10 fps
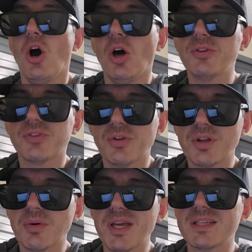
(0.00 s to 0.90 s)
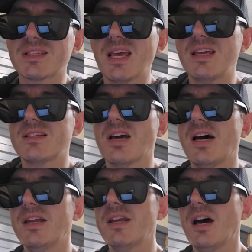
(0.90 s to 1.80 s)
Also, there is a
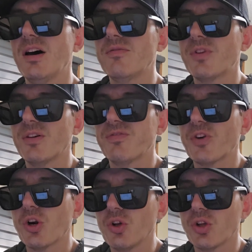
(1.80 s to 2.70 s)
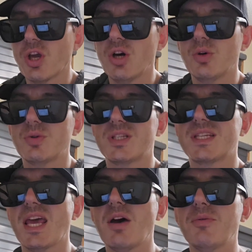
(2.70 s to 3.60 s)
ton of referral codes
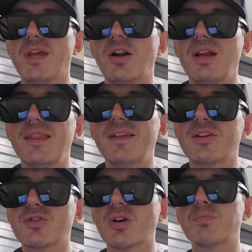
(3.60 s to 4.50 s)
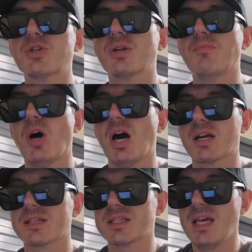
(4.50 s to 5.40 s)
down there in the description
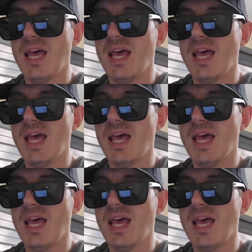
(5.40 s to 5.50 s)
box.